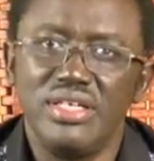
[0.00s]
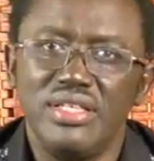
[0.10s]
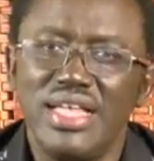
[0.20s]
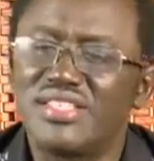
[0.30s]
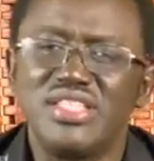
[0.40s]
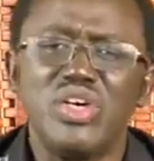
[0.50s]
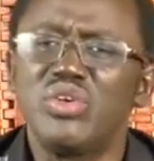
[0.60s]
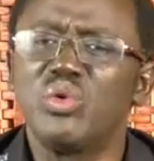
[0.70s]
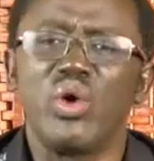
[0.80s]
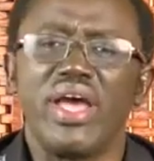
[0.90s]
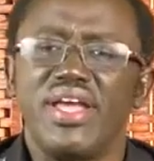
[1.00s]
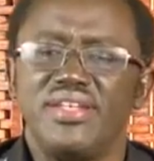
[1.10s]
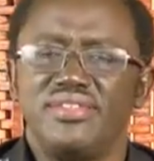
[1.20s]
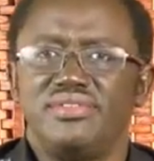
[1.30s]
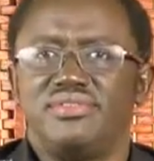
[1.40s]
That's the only way
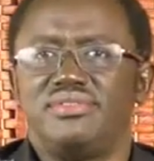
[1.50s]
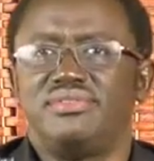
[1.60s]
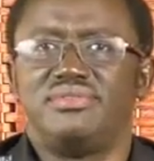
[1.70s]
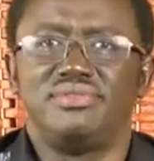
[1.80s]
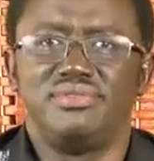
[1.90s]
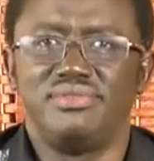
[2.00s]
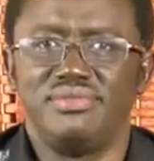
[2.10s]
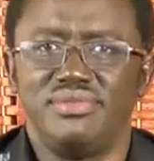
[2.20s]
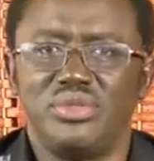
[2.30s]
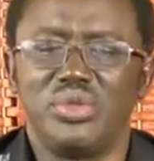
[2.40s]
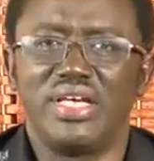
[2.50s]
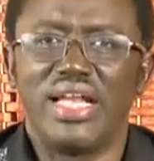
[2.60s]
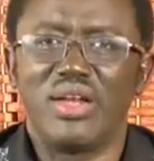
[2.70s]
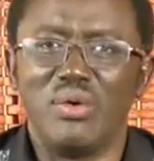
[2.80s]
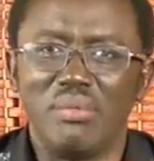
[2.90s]
to get
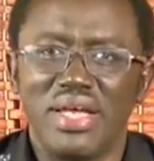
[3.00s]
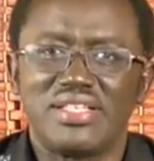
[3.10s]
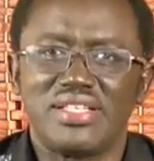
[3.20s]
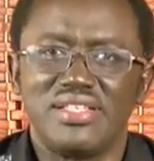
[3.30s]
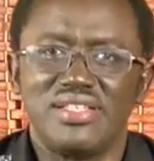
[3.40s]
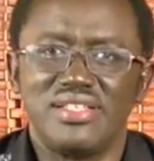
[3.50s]
an omelette.